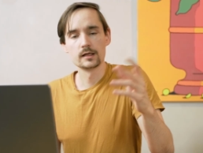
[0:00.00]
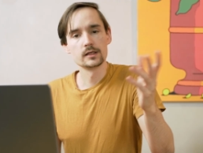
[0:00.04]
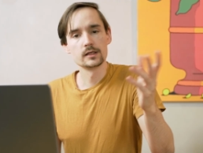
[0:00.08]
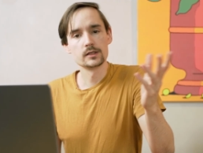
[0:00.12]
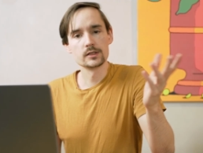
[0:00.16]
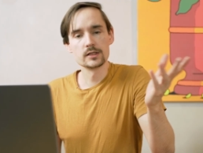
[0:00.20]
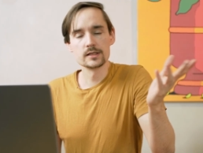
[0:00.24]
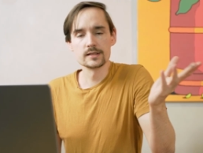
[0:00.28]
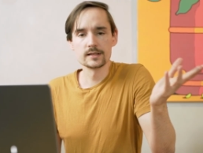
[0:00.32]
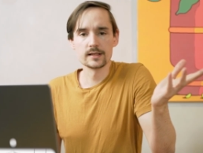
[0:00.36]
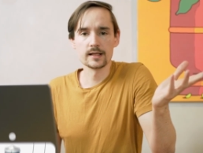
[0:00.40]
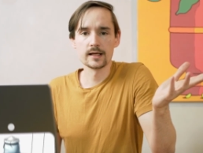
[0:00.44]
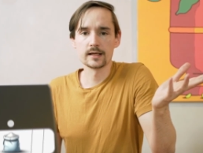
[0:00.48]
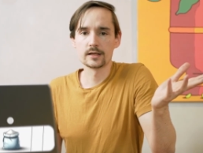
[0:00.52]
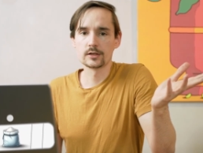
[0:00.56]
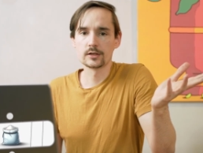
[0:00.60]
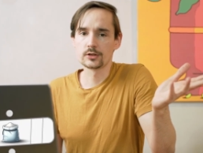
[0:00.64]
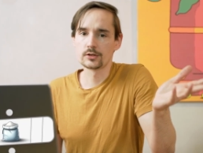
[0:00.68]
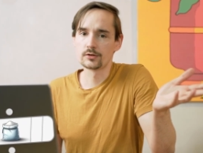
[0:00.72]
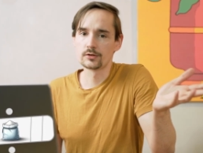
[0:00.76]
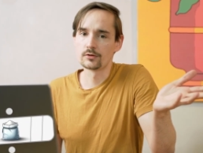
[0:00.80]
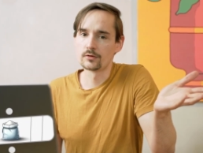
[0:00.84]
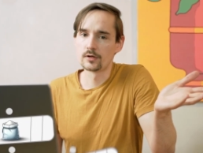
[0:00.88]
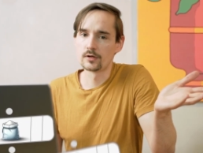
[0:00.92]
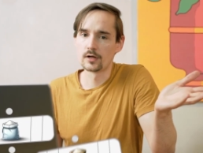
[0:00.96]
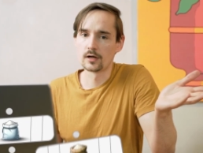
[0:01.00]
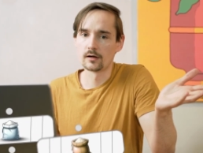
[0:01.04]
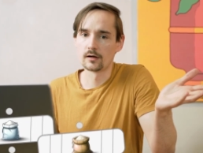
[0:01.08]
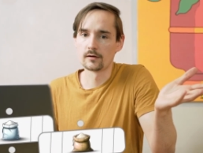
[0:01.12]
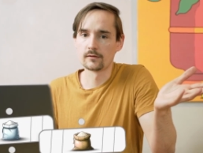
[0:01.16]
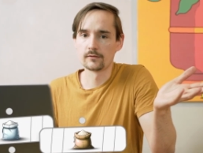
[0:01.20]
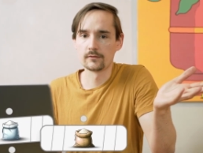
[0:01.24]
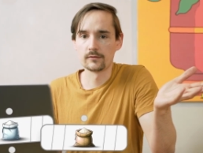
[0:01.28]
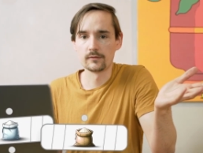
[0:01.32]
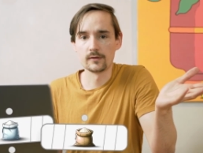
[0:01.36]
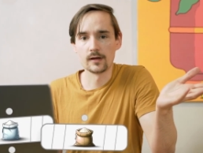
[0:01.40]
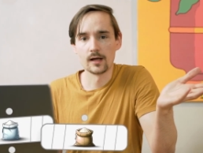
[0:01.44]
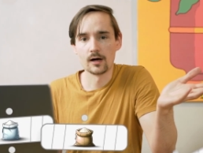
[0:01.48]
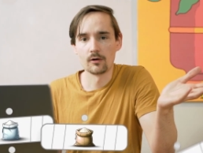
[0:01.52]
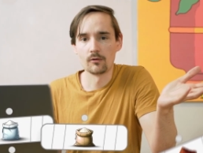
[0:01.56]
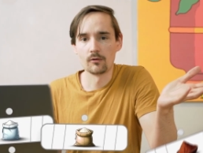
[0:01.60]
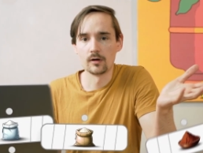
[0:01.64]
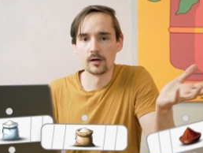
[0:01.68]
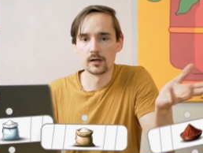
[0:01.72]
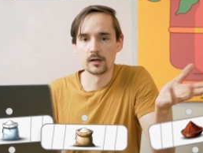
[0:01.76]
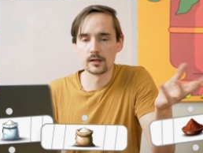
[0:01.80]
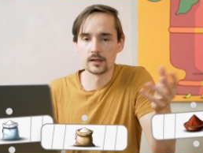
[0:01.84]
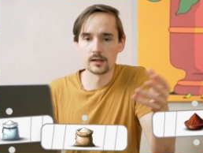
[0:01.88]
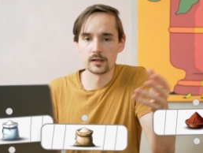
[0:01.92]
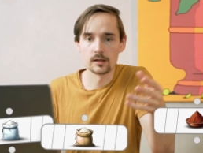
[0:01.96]
Just like sugar,
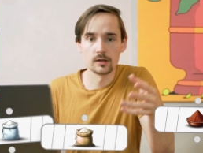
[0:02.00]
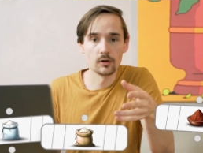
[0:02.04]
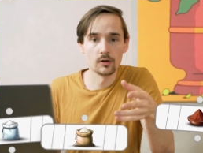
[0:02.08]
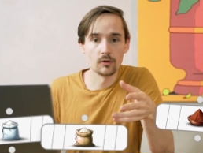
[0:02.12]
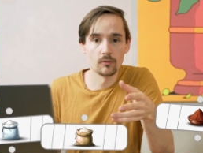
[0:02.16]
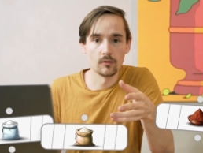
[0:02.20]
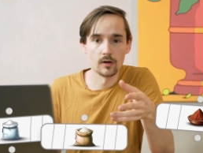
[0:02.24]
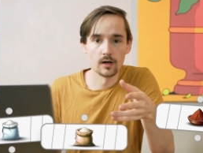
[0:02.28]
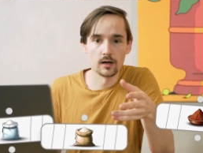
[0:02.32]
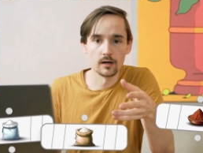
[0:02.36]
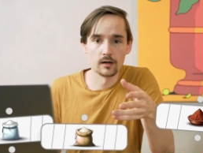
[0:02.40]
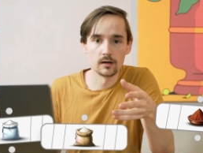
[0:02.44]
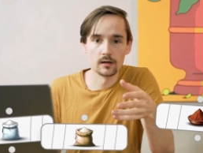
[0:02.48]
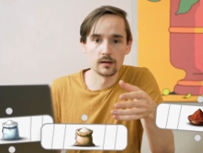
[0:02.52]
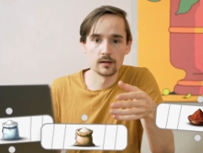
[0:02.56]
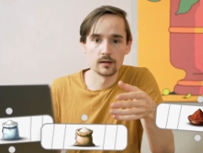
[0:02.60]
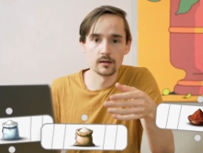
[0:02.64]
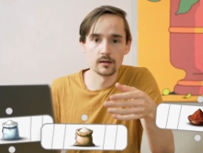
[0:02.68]
flour, cacao,